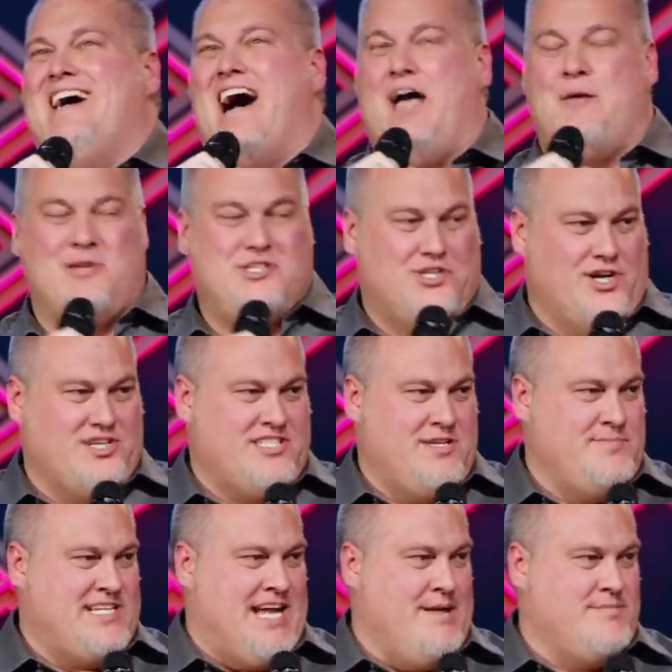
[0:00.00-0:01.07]
I am a jerk
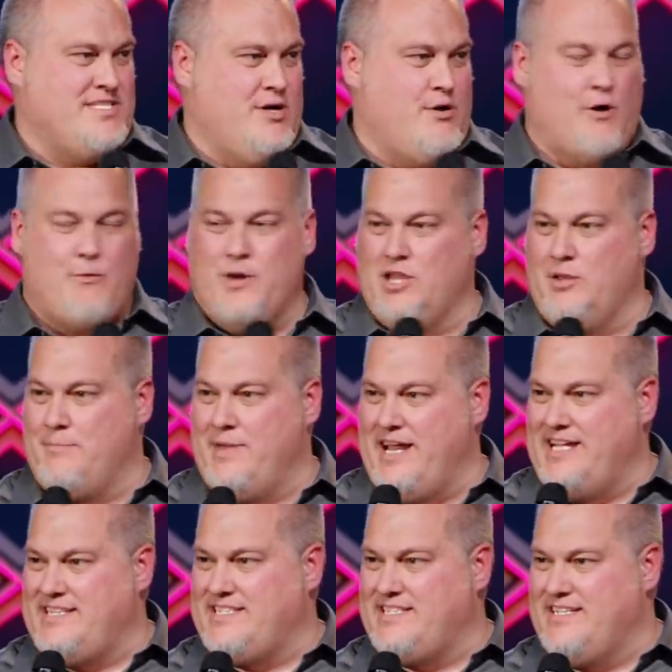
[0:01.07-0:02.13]
sometimes, though, I will admit
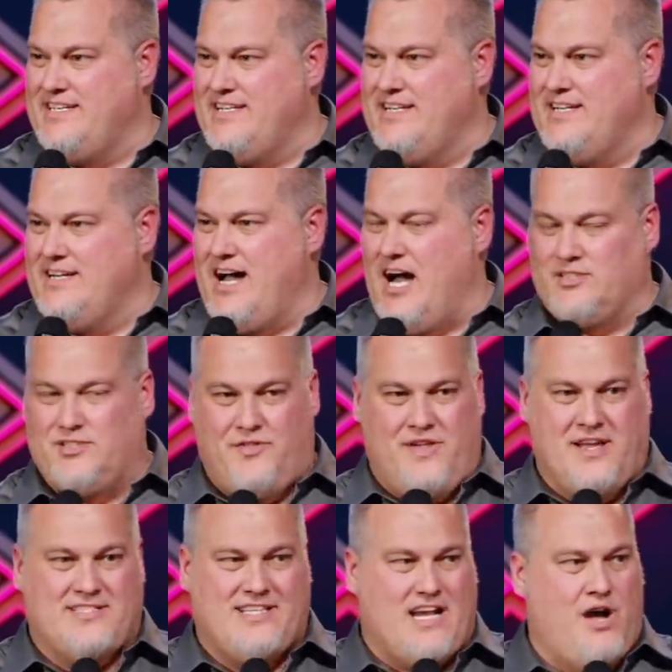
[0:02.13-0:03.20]
it. I'll do
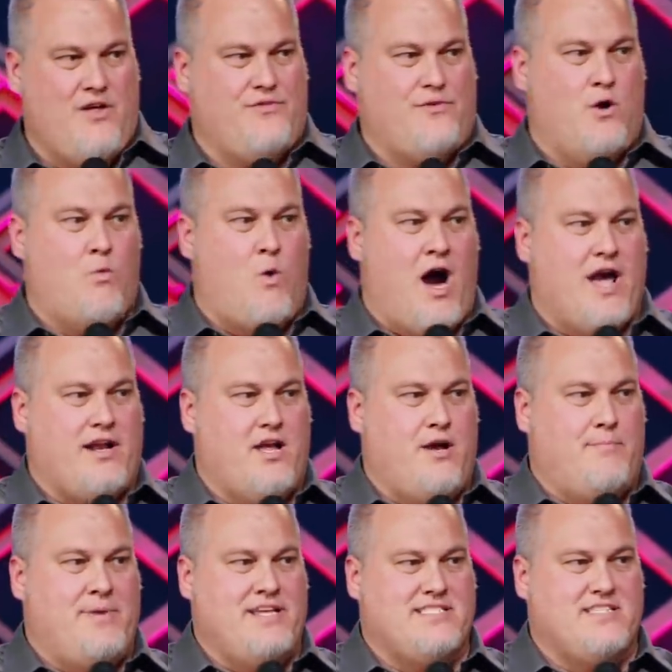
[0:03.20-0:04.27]
things like I'll throw wadded
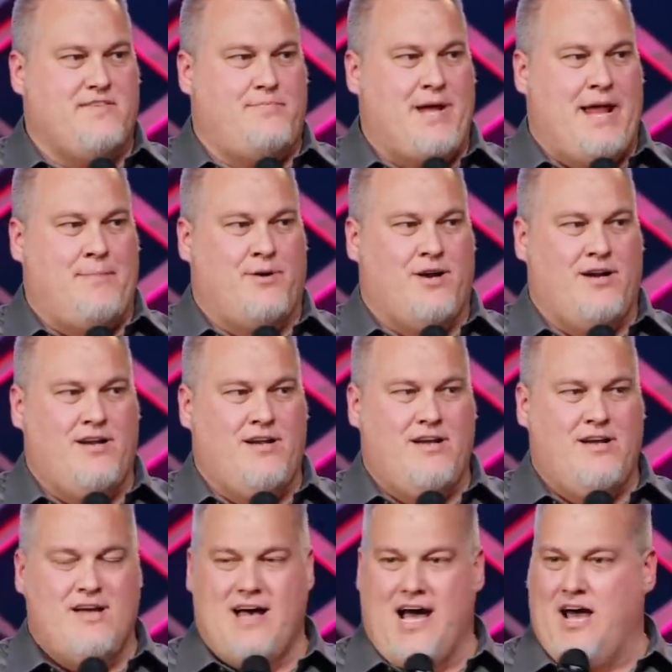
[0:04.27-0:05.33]
up pieces of paper
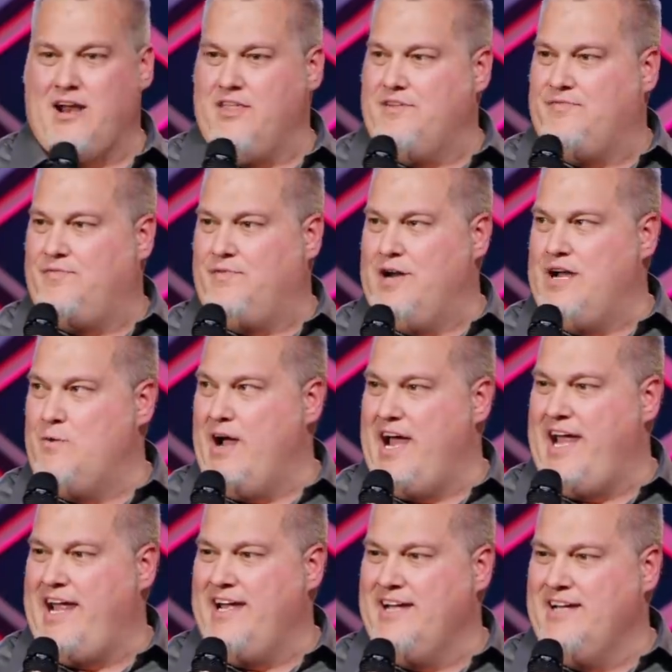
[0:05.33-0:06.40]
out on the
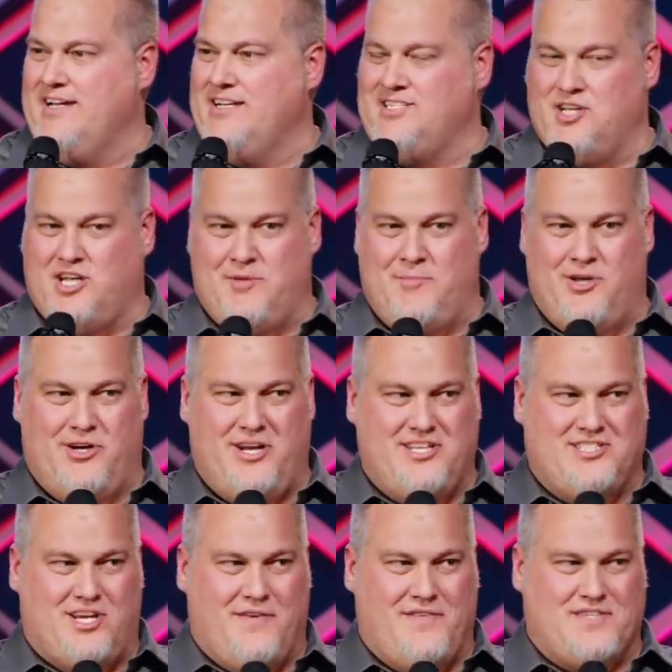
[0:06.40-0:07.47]
freeway to community
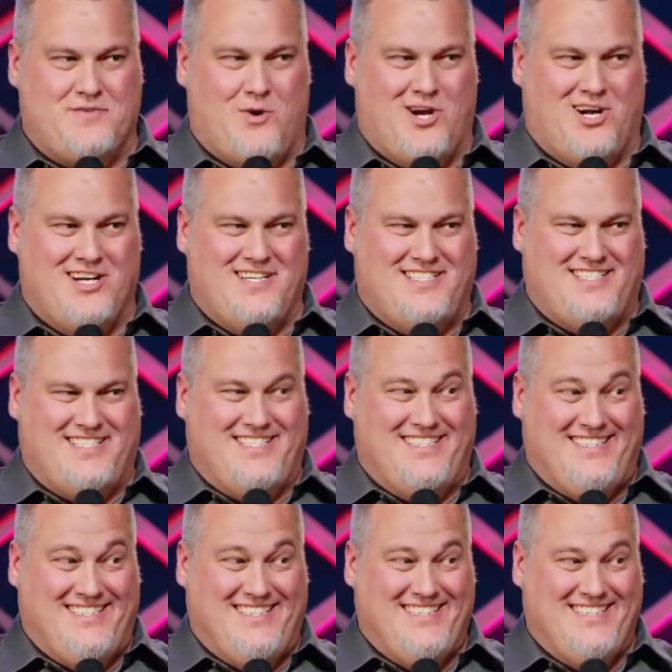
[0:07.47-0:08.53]
service
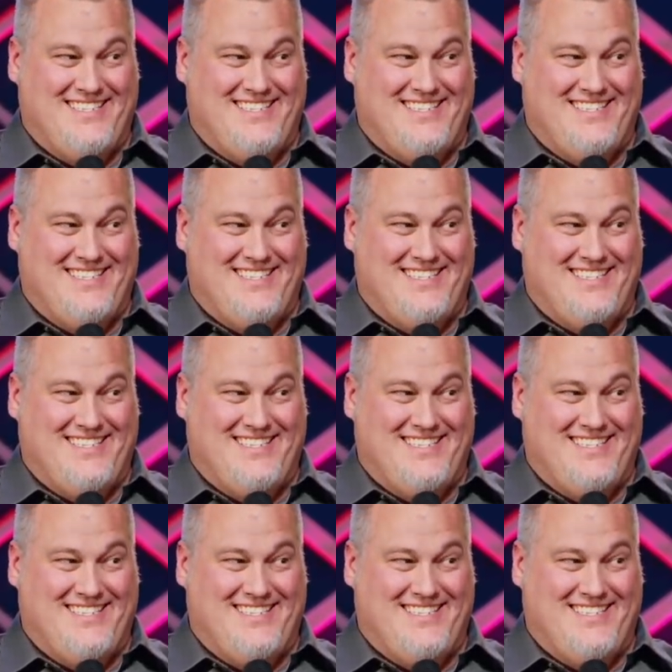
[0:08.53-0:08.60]
workers.